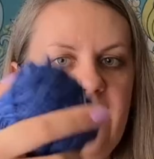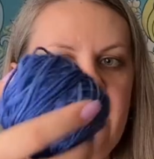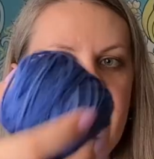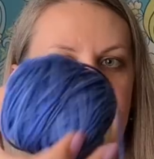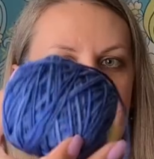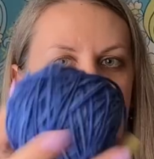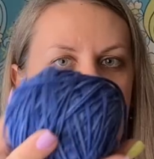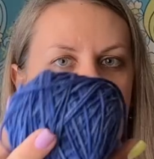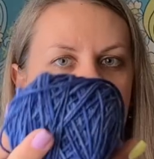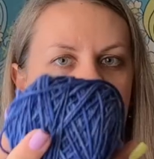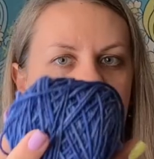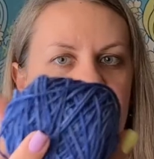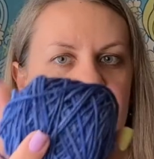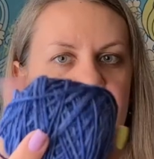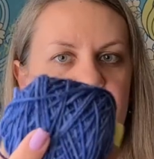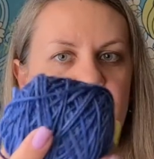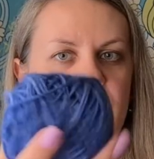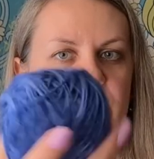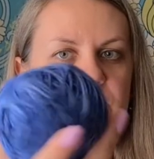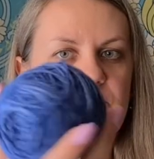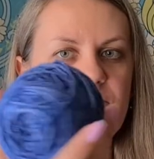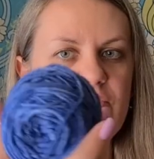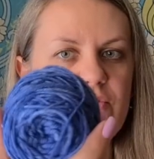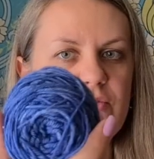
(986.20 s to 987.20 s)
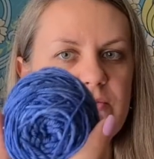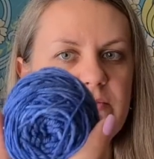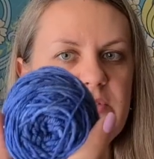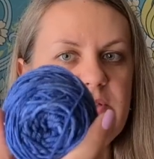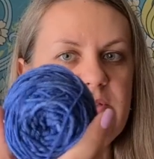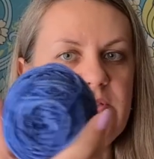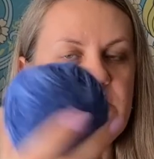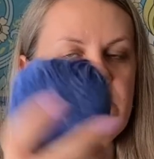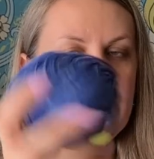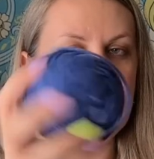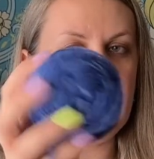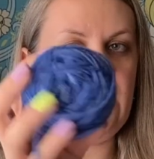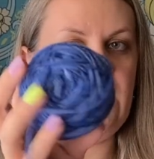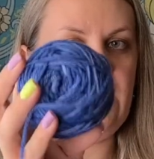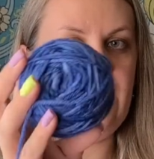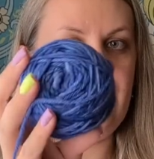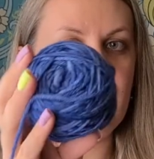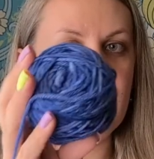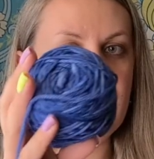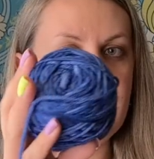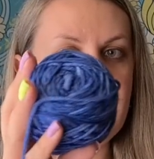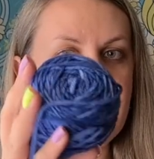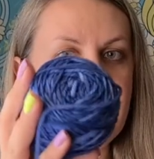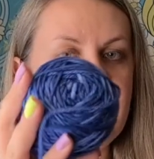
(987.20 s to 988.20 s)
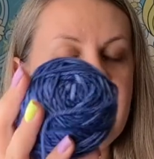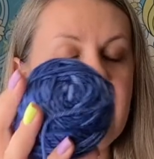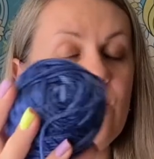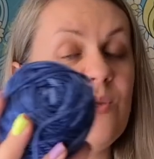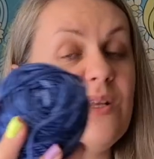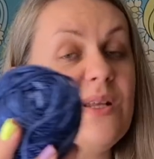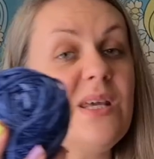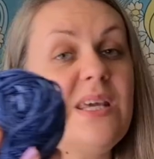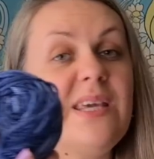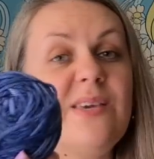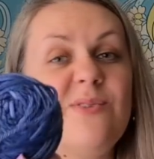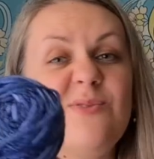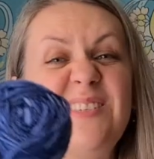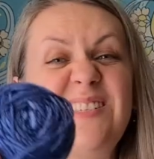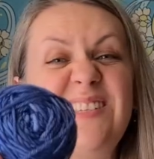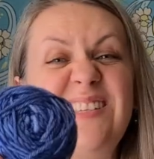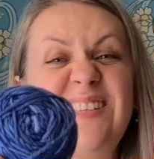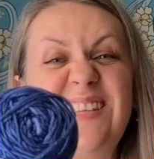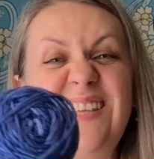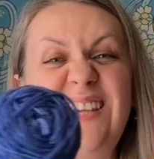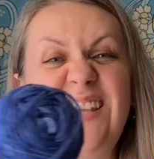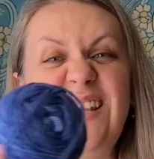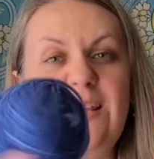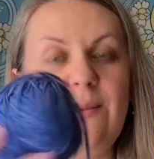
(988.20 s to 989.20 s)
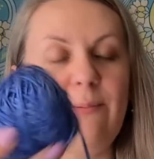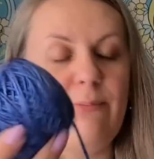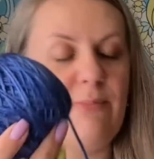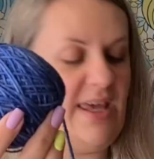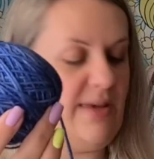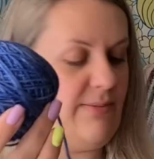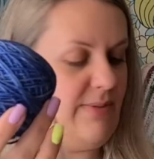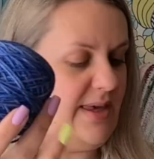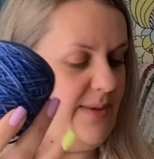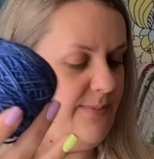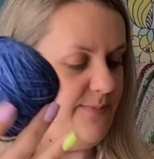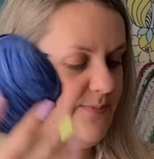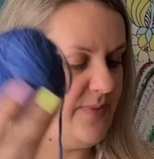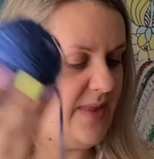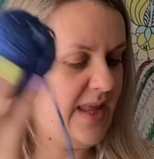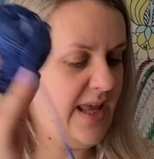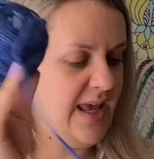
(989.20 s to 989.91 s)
like that with moomins when he was a teeny baby.